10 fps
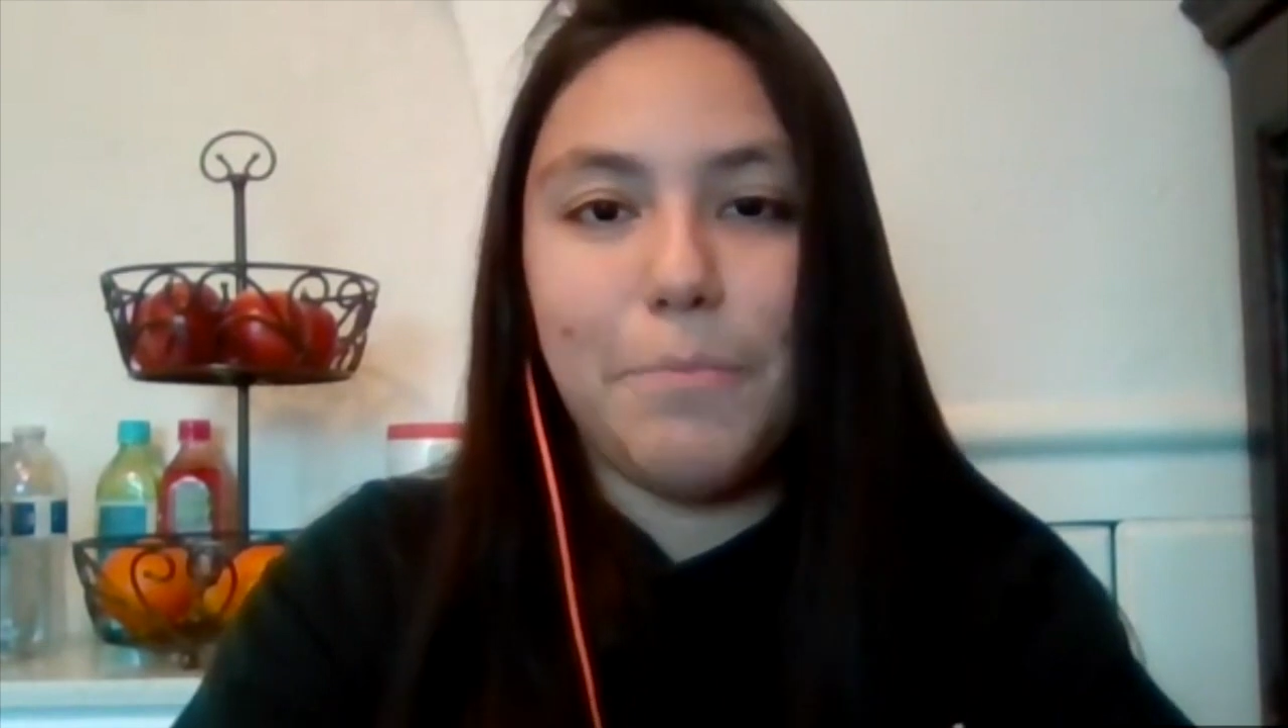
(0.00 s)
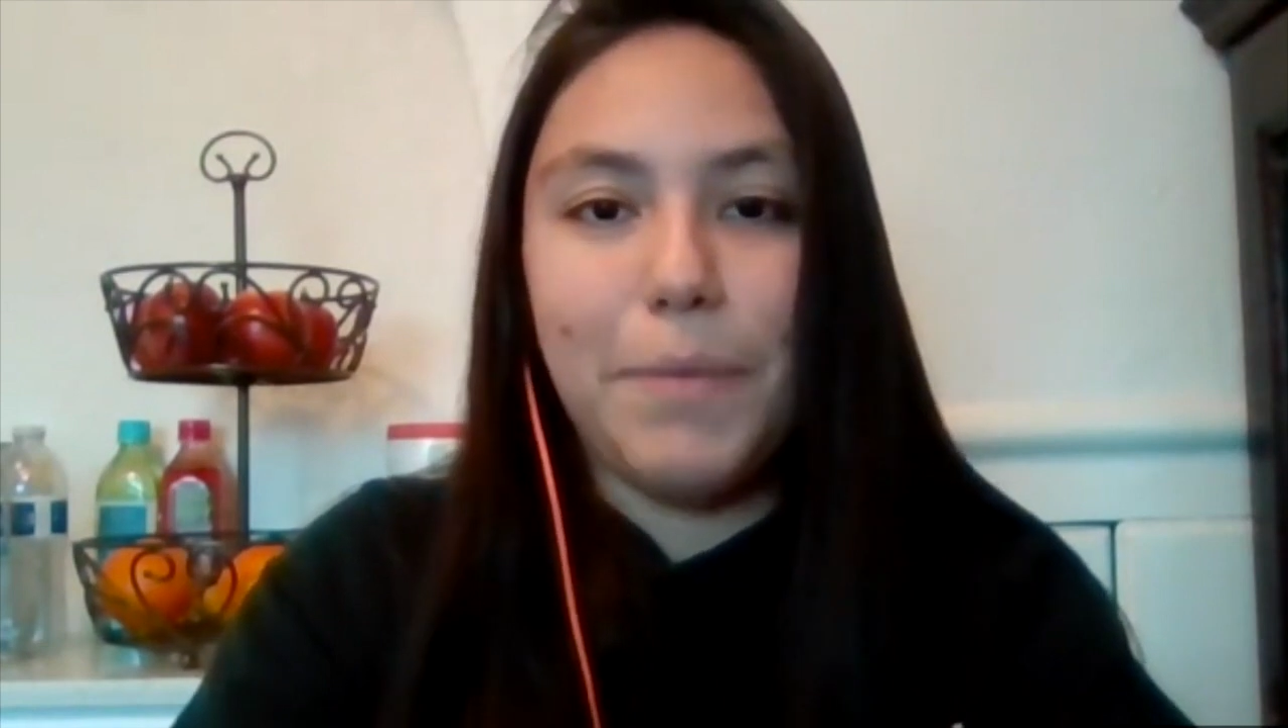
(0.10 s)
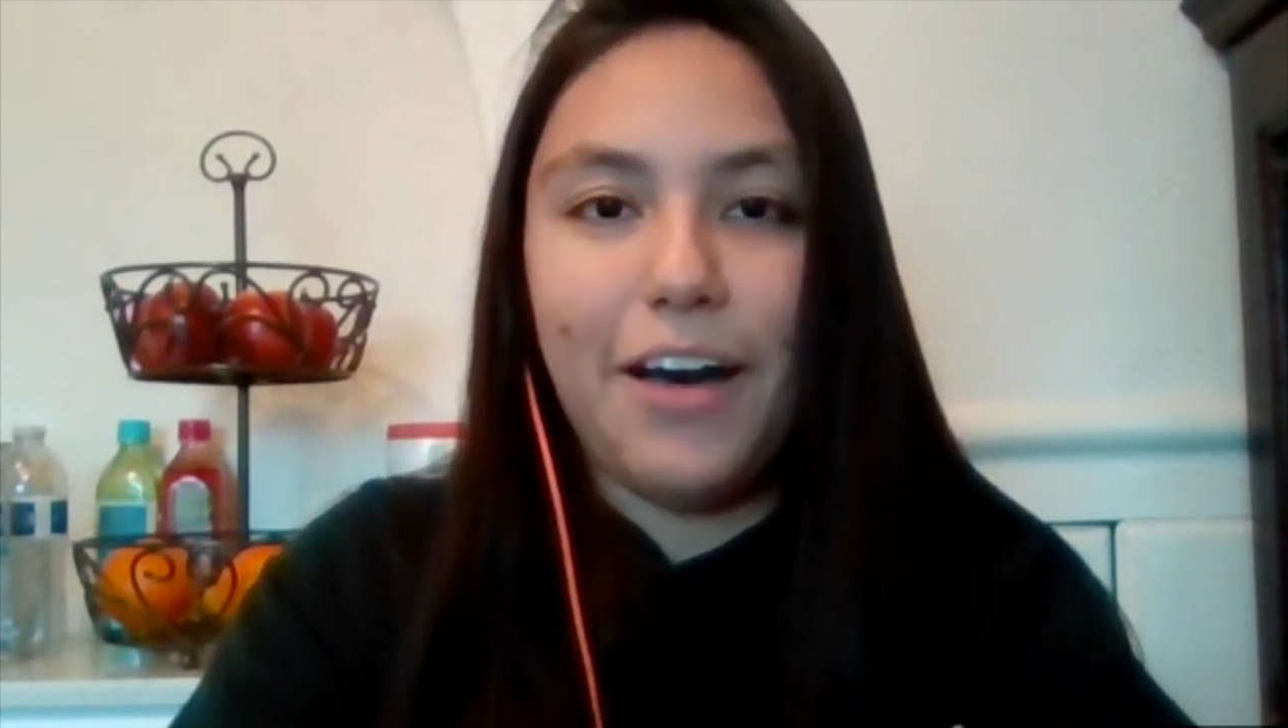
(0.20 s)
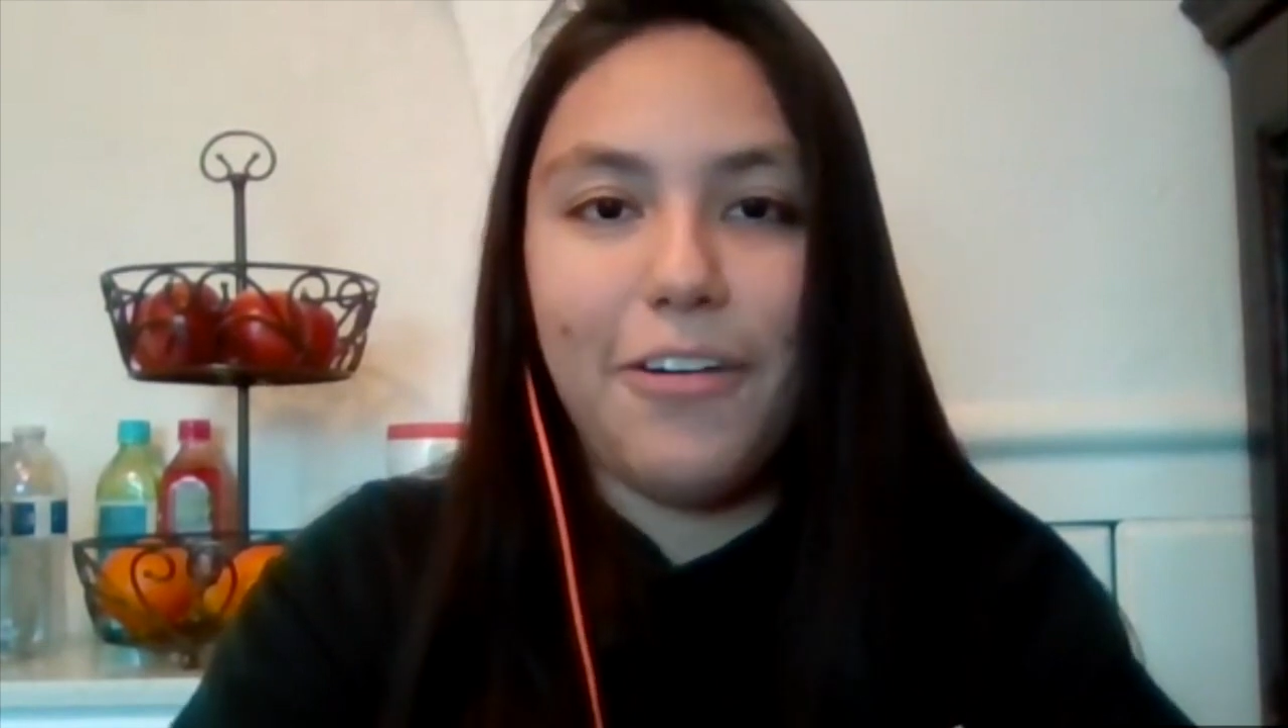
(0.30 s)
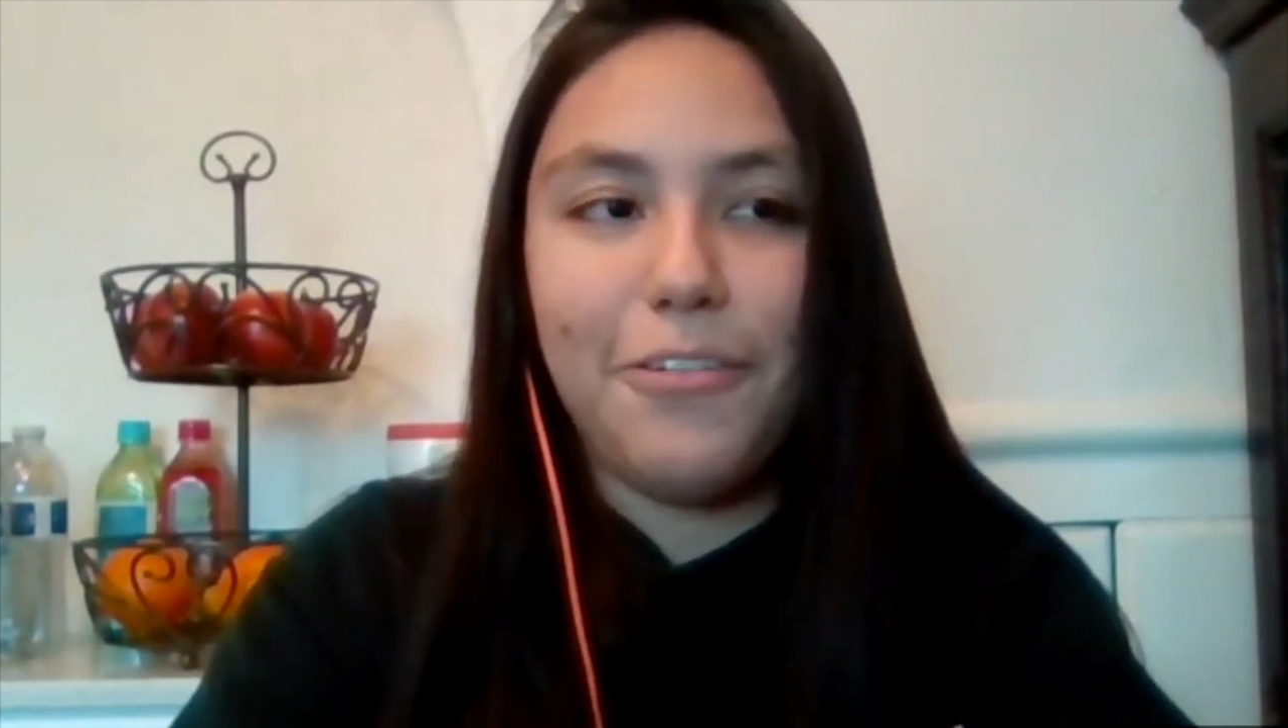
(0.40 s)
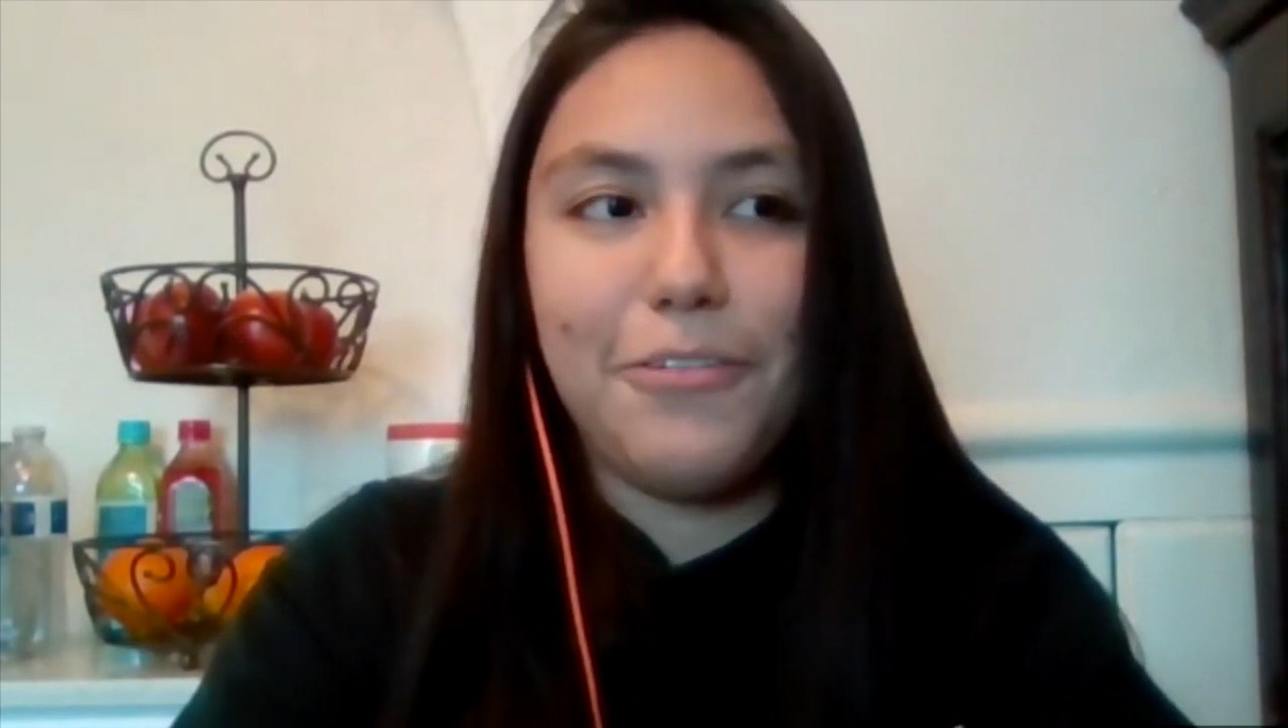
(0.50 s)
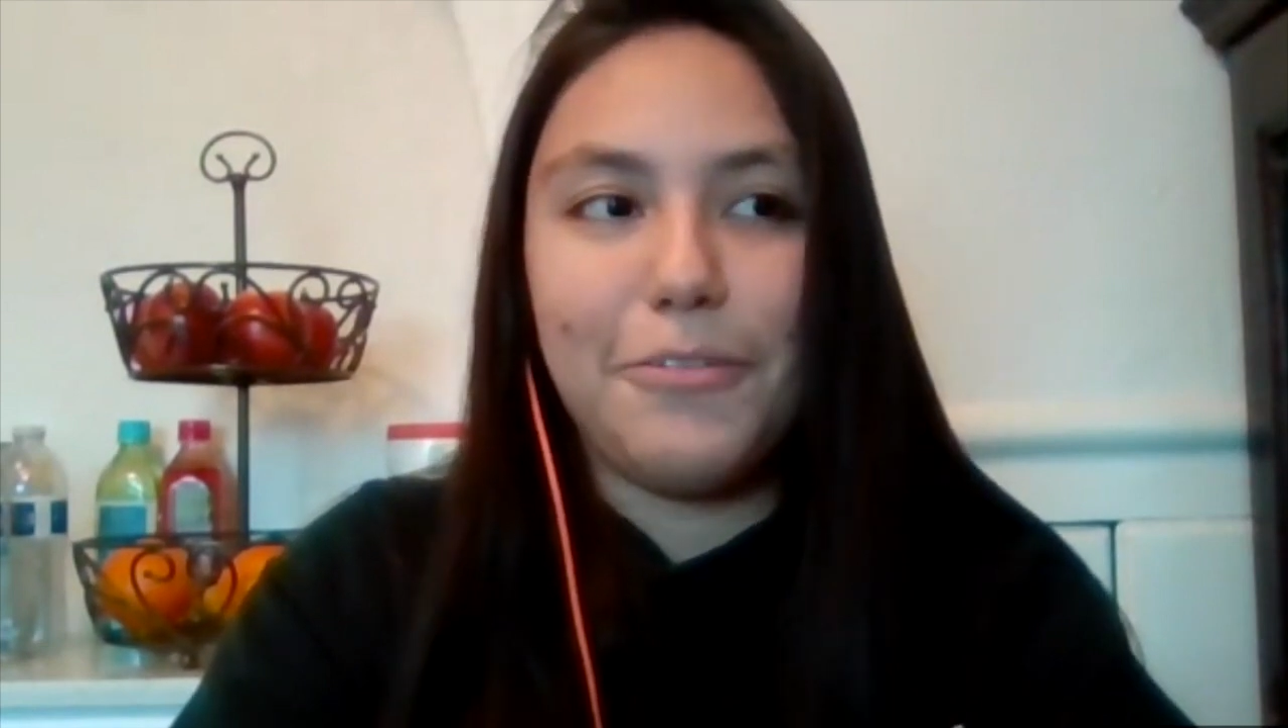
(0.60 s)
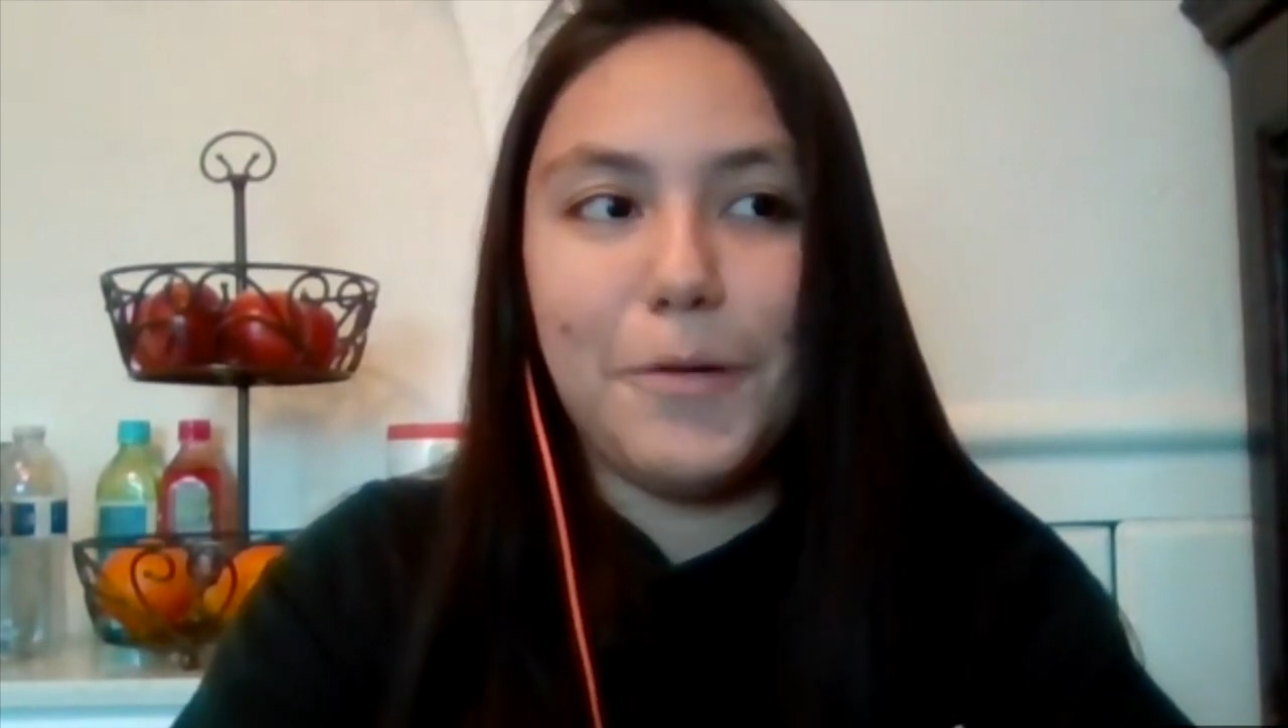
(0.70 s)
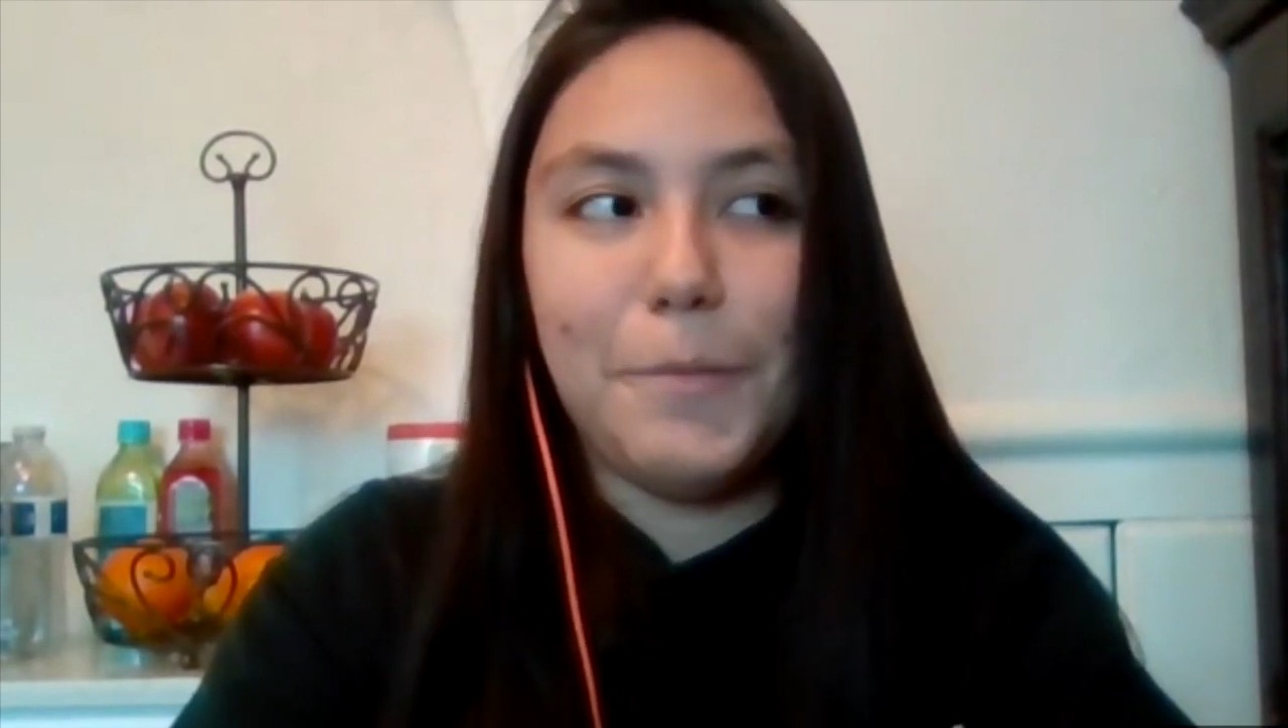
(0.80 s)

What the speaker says: about